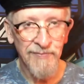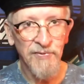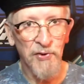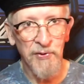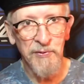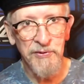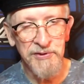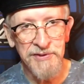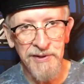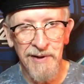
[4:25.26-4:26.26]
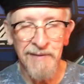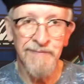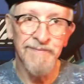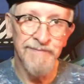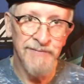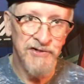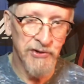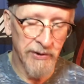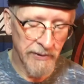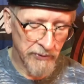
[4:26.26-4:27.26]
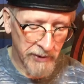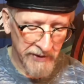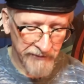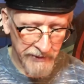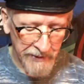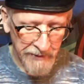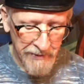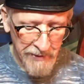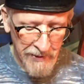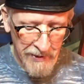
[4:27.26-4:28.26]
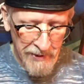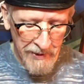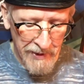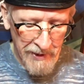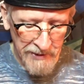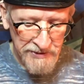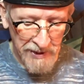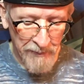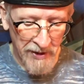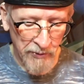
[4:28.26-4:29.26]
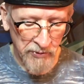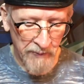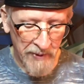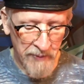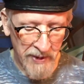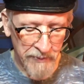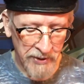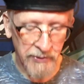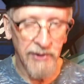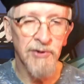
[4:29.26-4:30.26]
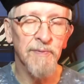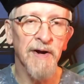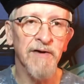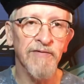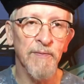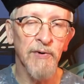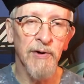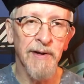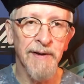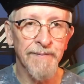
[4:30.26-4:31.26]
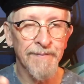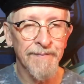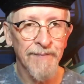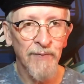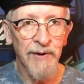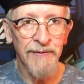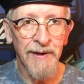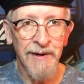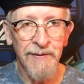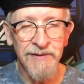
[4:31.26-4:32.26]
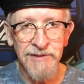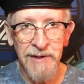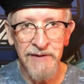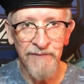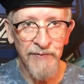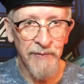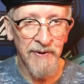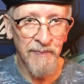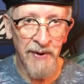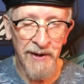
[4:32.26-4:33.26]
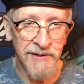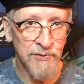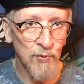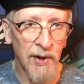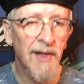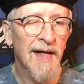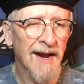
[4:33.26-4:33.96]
Tony with the song, Jerry was living there. Stepping Out with My Baby, a great tune by Irving Berlin. We got that on the slate for the big band as well.